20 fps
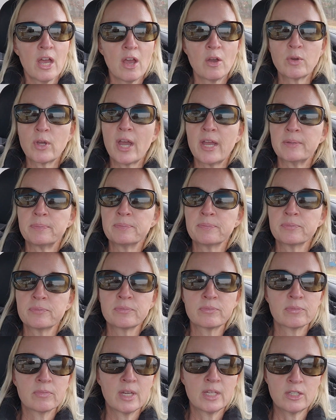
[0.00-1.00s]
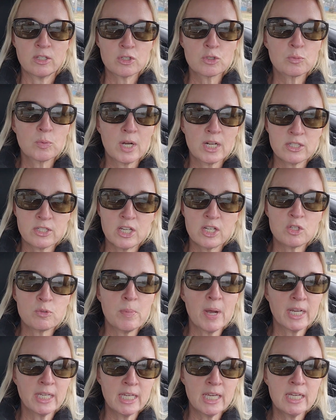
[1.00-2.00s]
Okay, and this is what I teach
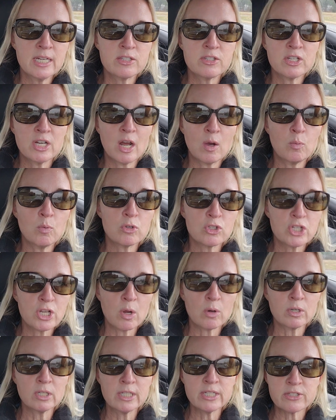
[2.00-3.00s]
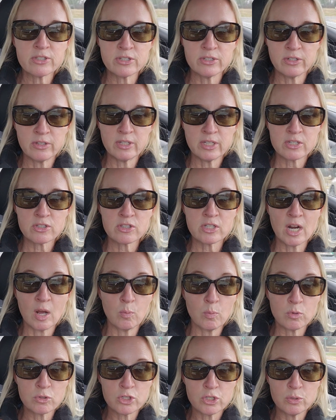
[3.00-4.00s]
my kids, and I want y'all to listen to this, and
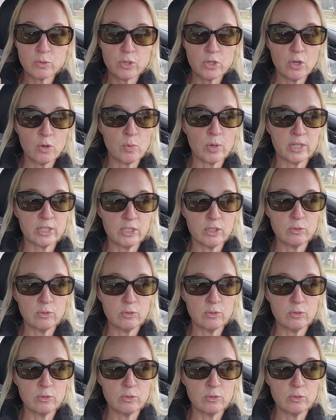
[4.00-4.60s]
I want you to do it.